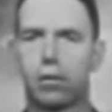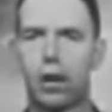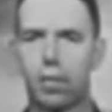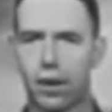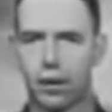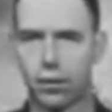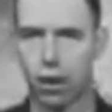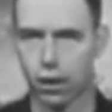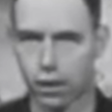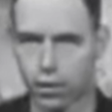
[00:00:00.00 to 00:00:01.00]
celebrated
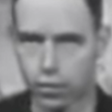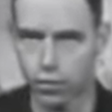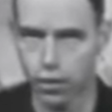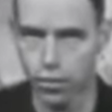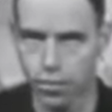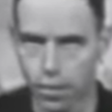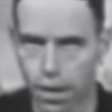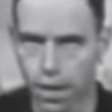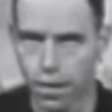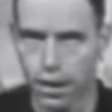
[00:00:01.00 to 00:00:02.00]
donkeys, you know,
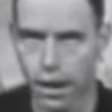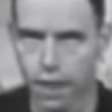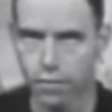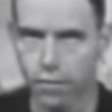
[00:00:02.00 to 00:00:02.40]
that have